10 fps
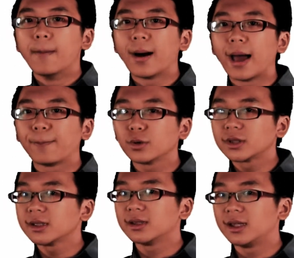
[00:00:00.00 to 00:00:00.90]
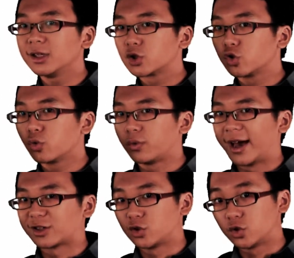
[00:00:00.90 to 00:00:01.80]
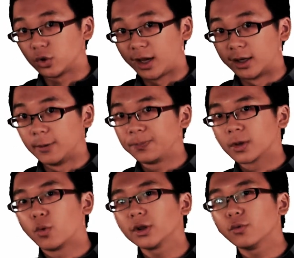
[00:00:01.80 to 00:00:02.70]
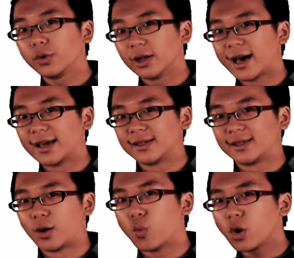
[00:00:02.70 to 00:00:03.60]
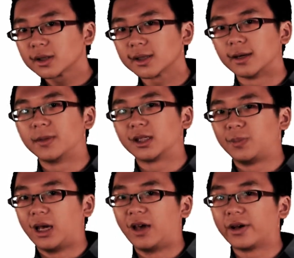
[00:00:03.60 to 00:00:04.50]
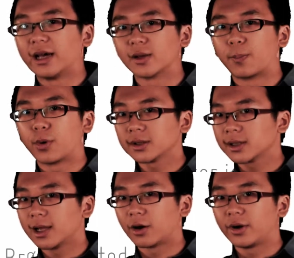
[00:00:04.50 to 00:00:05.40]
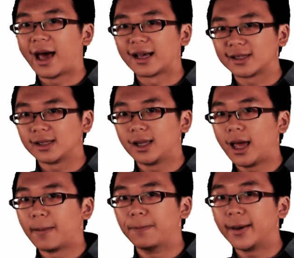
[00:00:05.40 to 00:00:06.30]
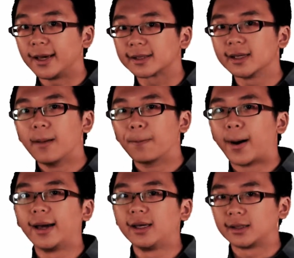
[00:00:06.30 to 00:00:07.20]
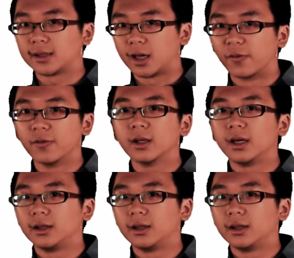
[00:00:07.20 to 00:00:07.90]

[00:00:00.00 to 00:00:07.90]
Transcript: By putting these two reactions together, what you realize is that water is behaving as a Brønsted Lowry acid and base by itself.